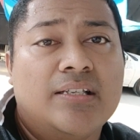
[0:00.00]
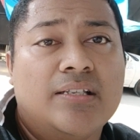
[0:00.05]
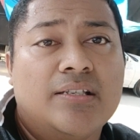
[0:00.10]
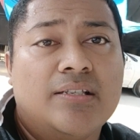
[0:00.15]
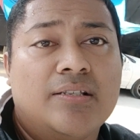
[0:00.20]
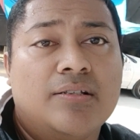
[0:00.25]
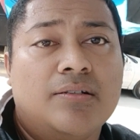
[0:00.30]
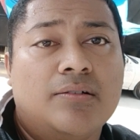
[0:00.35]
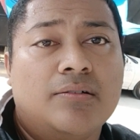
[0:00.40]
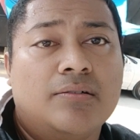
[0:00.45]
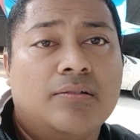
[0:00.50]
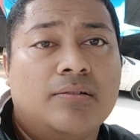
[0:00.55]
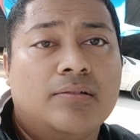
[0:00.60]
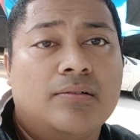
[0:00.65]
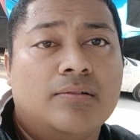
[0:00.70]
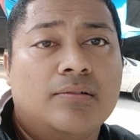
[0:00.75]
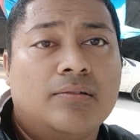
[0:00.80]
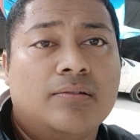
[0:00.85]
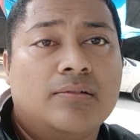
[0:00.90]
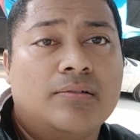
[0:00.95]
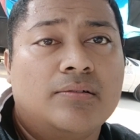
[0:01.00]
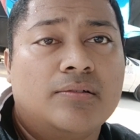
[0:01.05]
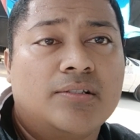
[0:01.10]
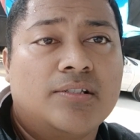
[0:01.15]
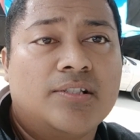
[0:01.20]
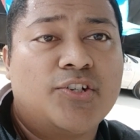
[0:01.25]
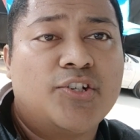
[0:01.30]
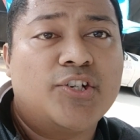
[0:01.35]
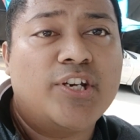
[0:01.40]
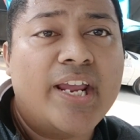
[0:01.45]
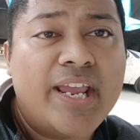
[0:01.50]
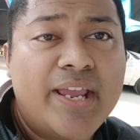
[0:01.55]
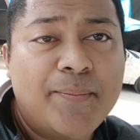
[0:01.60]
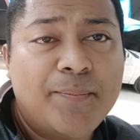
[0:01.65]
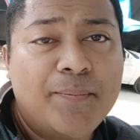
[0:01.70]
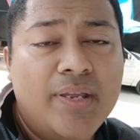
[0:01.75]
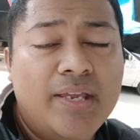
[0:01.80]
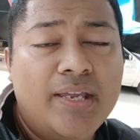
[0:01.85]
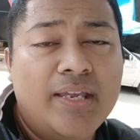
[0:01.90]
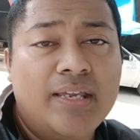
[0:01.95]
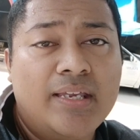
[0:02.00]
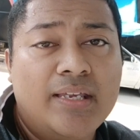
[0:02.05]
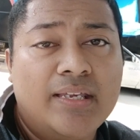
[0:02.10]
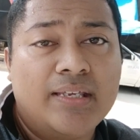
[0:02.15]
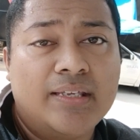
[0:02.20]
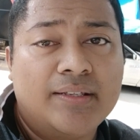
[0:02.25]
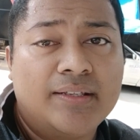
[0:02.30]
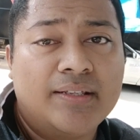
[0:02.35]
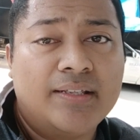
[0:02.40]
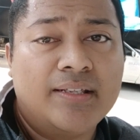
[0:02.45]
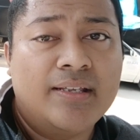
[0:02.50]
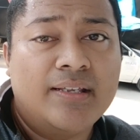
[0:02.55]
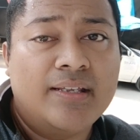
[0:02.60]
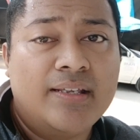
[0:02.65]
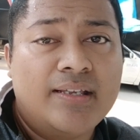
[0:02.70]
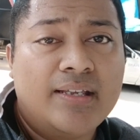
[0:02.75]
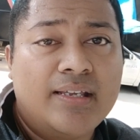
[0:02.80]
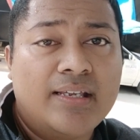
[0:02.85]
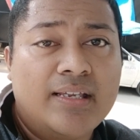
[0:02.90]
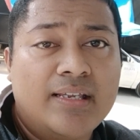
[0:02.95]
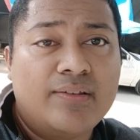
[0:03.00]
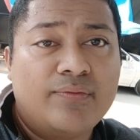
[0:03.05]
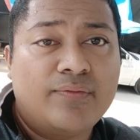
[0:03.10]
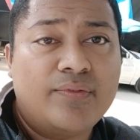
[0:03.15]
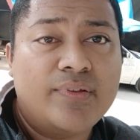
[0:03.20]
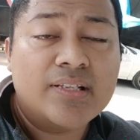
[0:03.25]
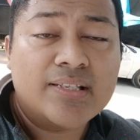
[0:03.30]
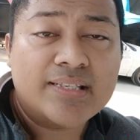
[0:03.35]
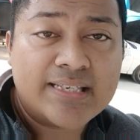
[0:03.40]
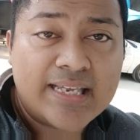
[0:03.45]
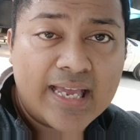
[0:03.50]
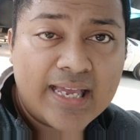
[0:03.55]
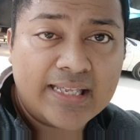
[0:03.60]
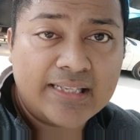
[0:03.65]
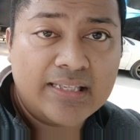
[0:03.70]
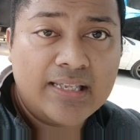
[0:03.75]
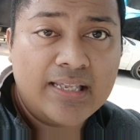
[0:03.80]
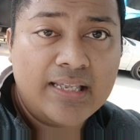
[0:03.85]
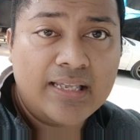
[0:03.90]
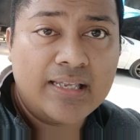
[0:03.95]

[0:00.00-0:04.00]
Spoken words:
So it's a shame. I feel sad,